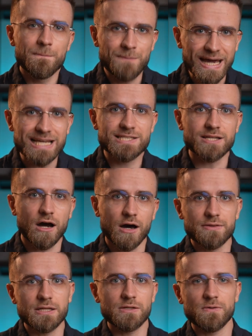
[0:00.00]
based
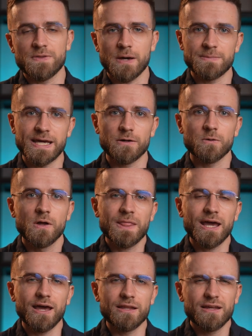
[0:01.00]
on the new thumbnail.
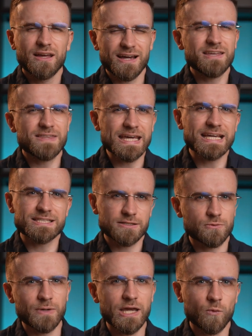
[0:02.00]
And I think it's a
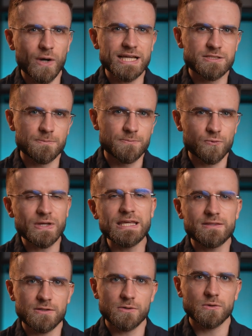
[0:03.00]
great way to
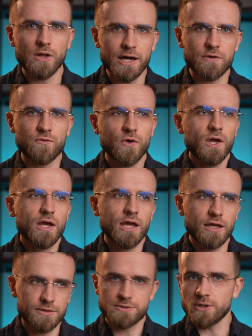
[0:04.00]
breathe new life
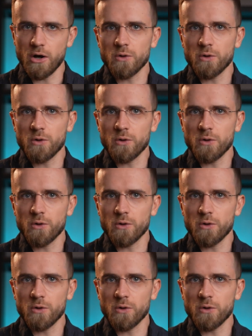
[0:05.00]
into old